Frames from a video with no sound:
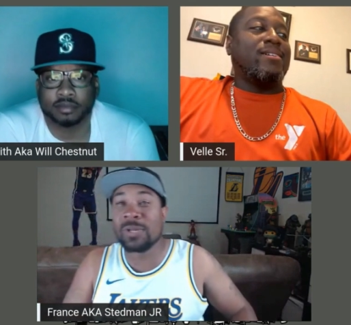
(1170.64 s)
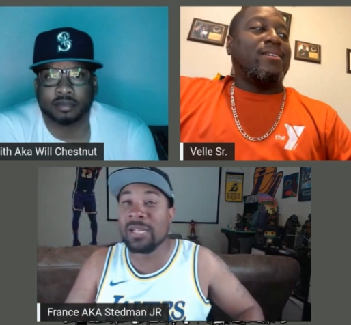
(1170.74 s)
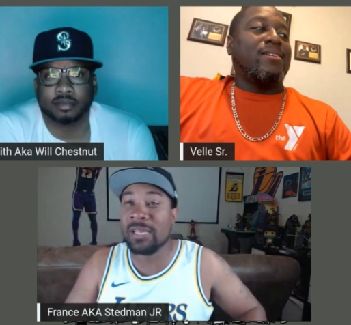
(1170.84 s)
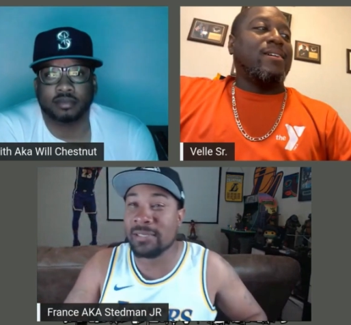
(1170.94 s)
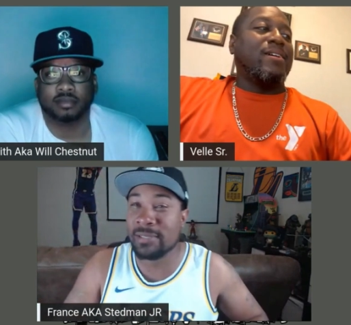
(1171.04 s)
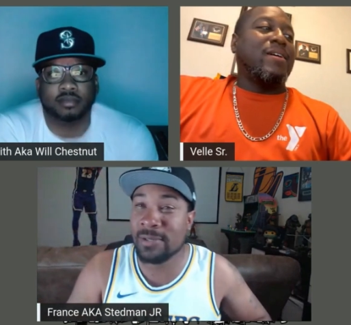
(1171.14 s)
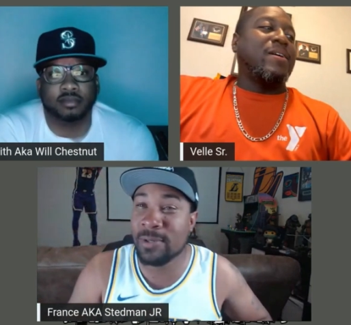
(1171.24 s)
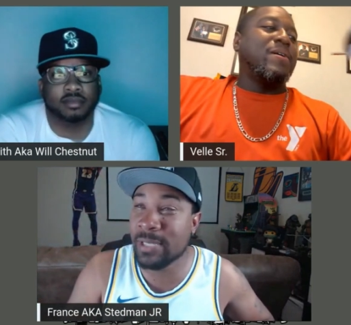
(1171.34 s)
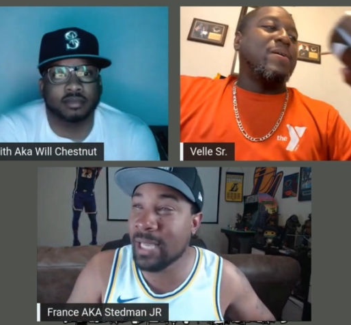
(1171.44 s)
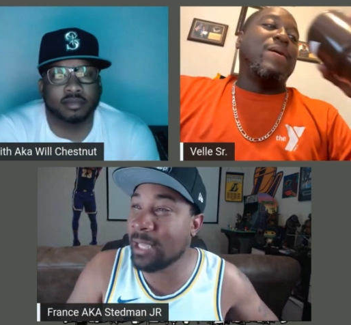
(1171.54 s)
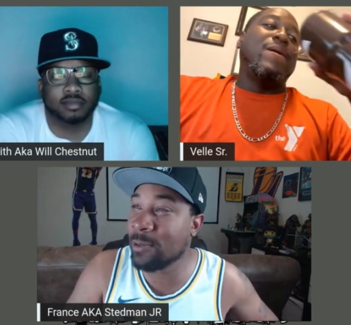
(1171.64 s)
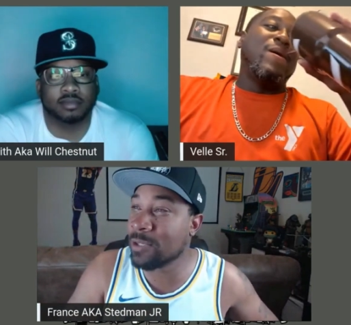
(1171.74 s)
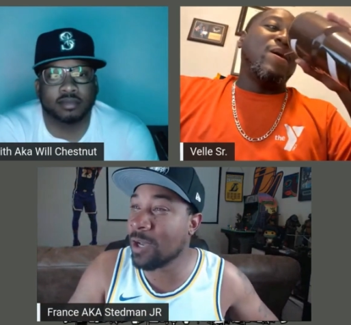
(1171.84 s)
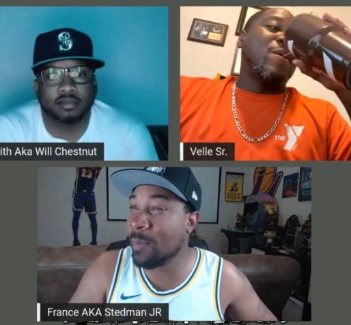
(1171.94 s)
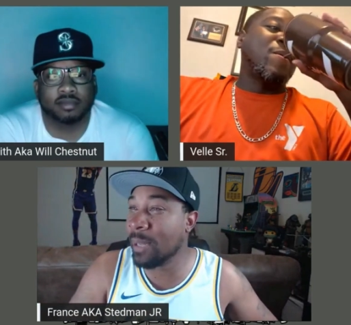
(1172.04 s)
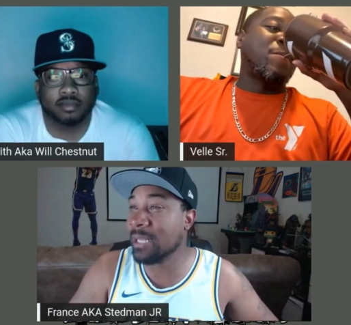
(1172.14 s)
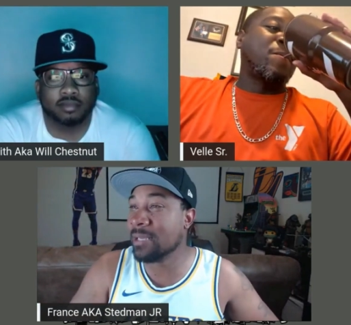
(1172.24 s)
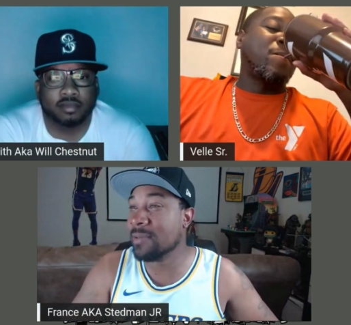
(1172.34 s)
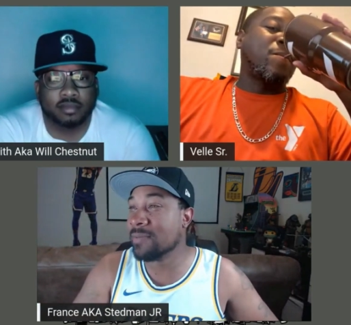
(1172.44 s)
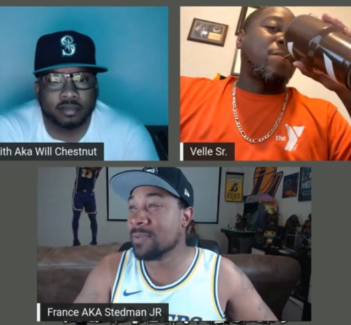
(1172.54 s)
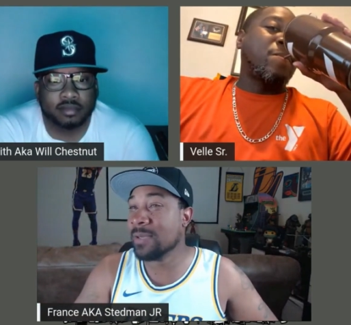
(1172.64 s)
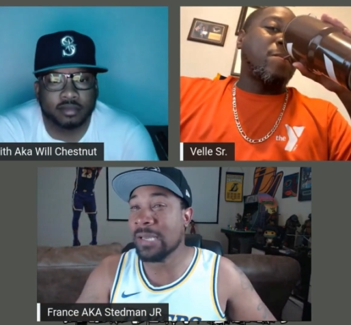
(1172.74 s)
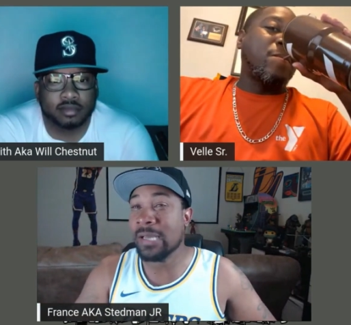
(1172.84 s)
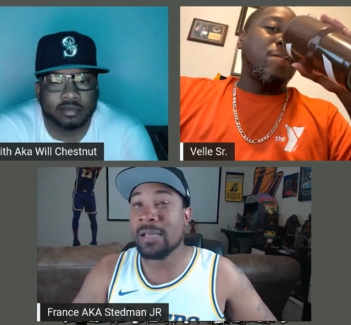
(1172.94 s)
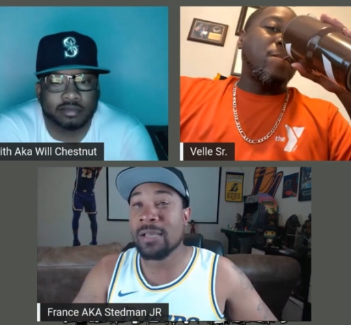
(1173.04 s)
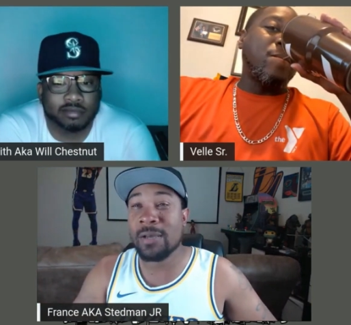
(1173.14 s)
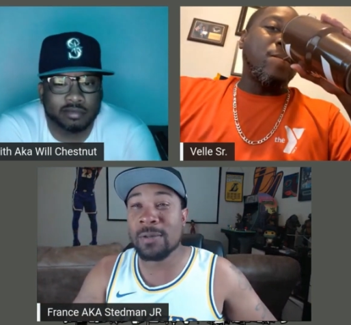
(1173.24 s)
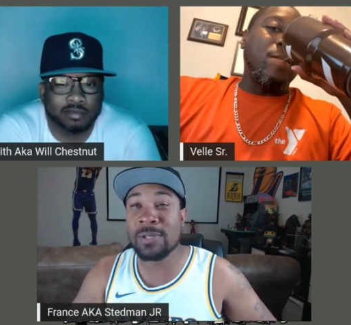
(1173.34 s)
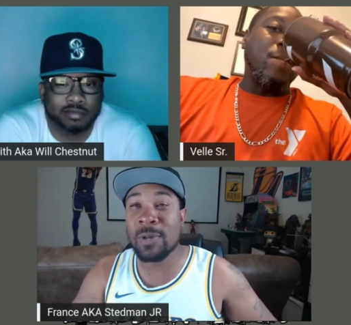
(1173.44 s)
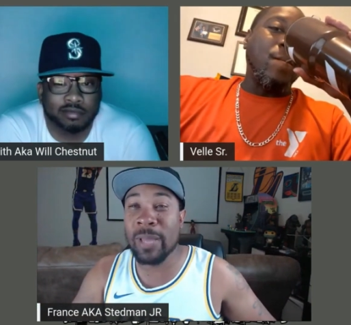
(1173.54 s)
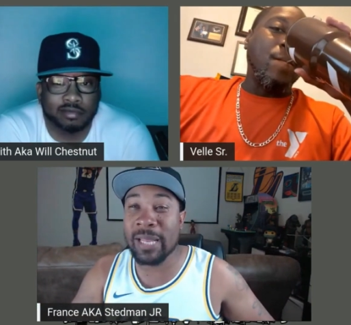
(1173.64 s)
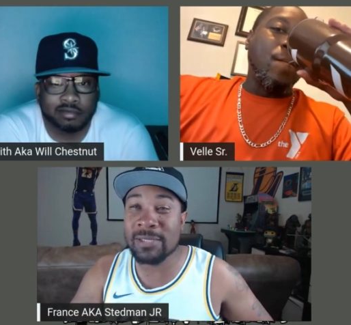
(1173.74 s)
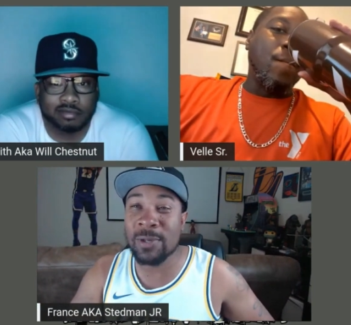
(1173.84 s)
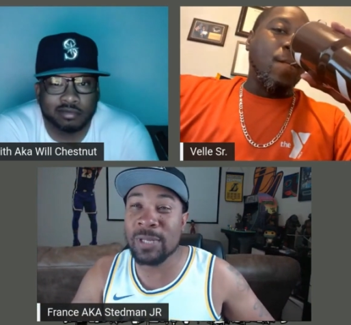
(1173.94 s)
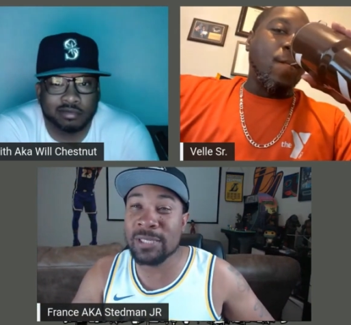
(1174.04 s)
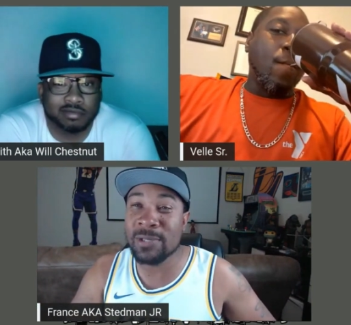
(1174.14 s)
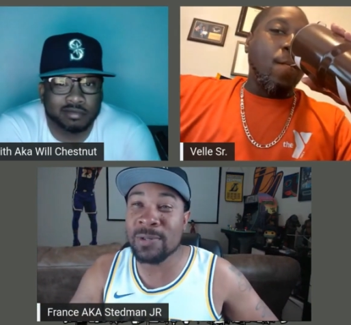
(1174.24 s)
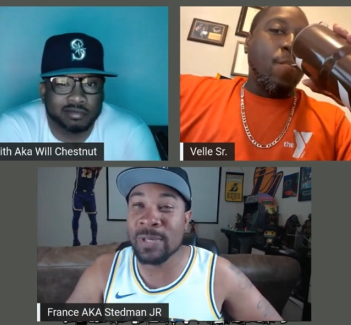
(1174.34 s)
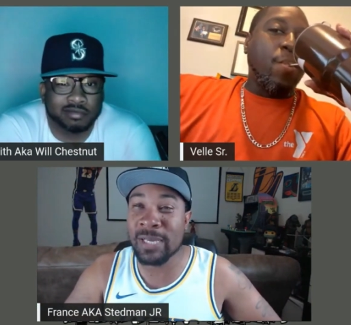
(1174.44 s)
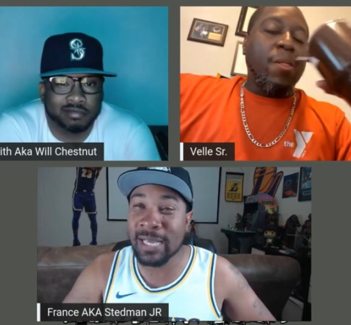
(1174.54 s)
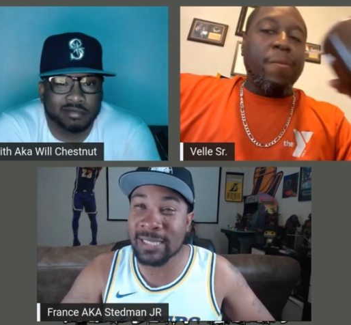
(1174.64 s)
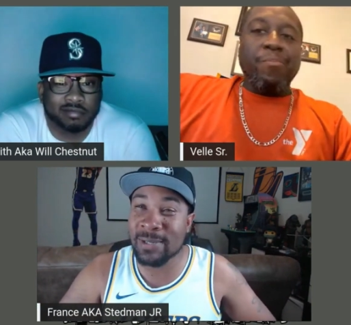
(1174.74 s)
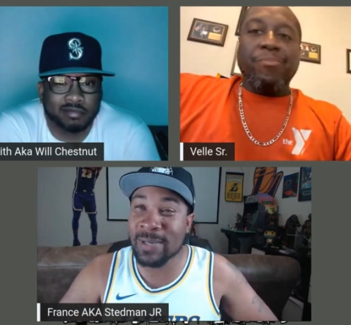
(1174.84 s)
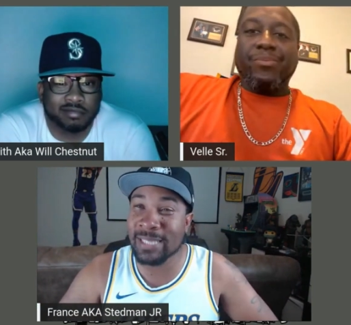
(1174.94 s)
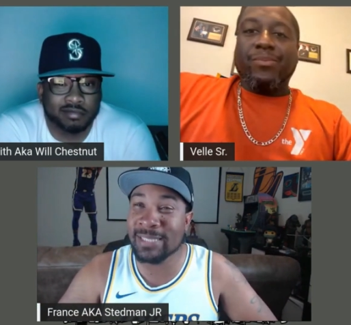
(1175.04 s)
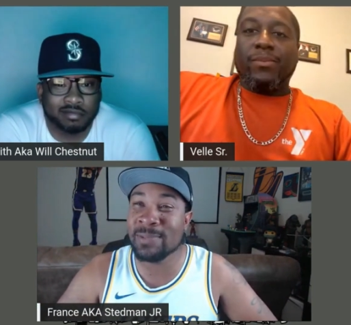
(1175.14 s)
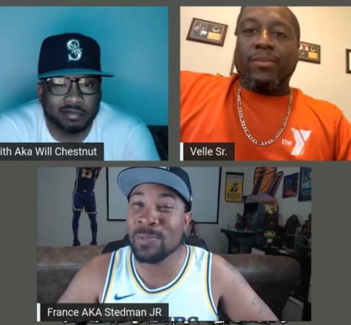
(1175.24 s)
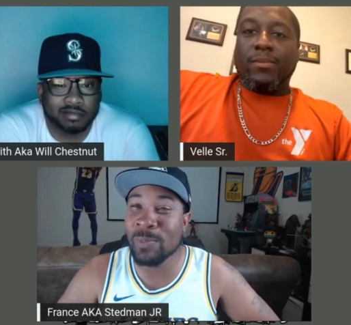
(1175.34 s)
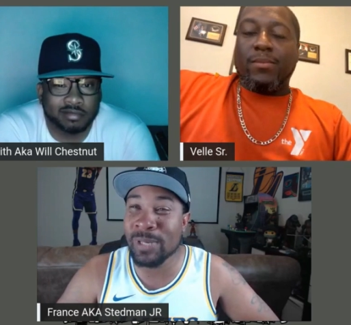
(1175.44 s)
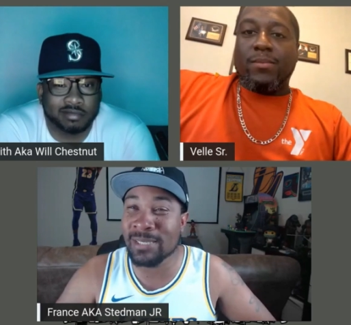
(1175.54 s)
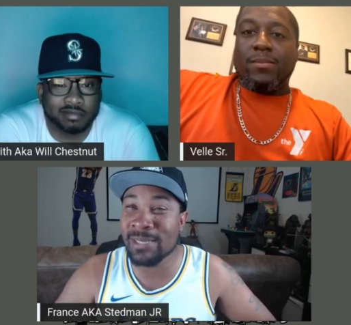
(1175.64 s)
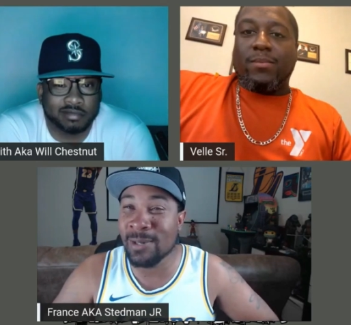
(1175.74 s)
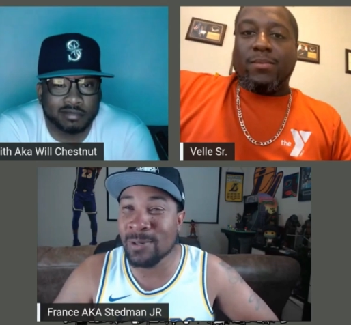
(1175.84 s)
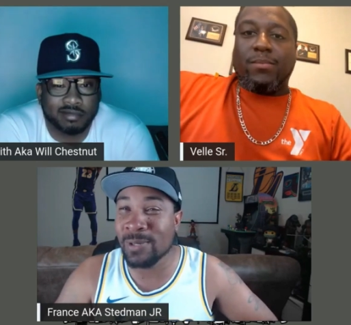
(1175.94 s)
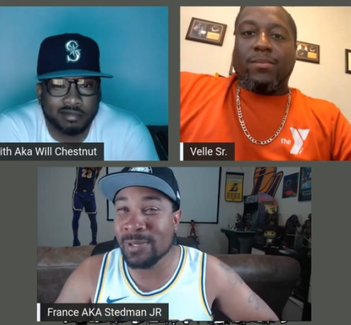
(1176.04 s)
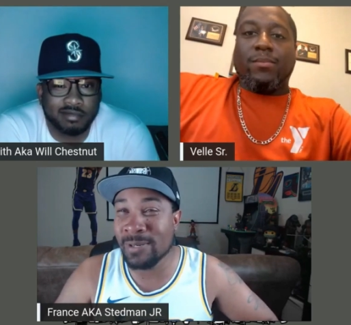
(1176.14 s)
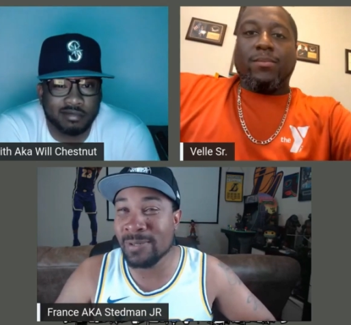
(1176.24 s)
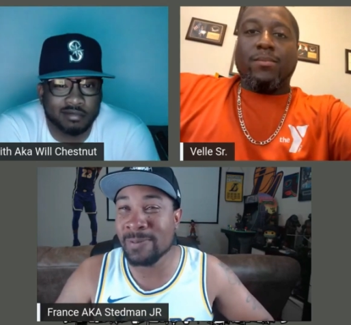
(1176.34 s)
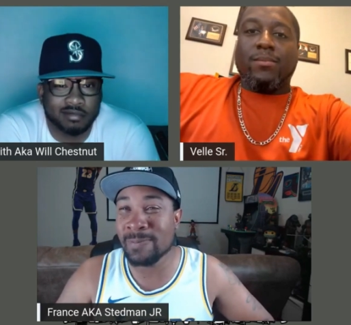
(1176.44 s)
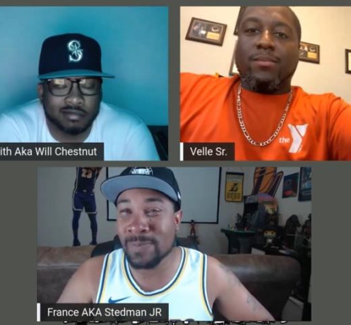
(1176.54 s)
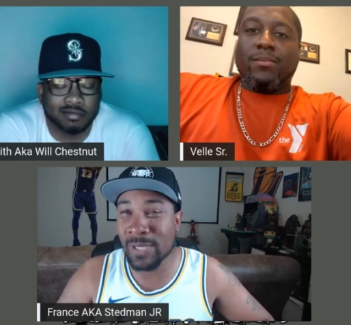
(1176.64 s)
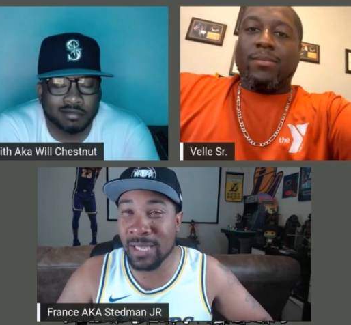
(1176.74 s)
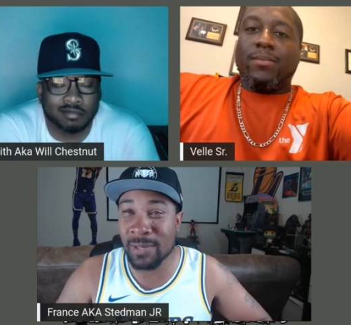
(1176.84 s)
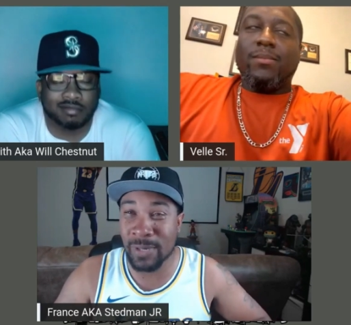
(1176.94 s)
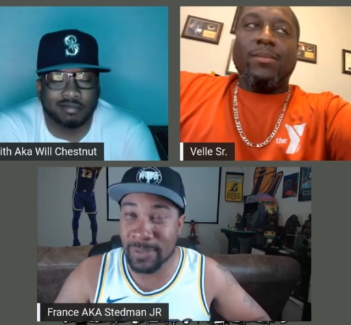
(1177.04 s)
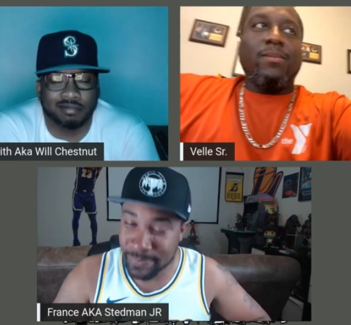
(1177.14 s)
Speaker 1: what it is. You know what I'm saying? I uh. use all my leave. You know what I'm talking about? And it's only June, nigga. I still got six more months to go. Yeah. Anyway,